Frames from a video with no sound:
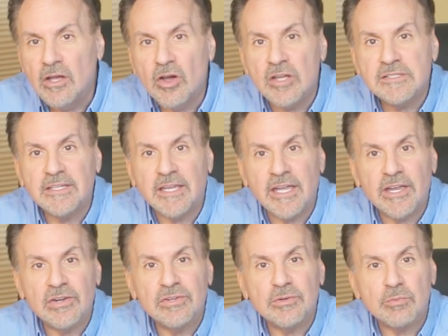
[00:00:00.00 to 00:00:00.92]
causing
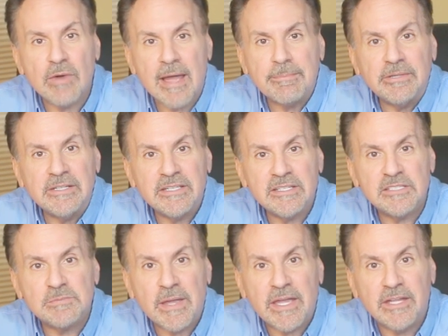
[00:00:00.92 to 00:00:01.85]
air to rapidly
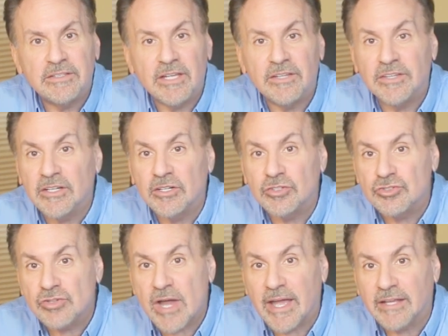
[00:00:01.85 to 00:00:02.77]
expand and then
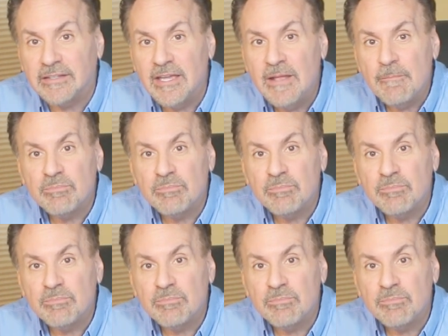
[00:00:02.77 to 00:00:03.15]
contract.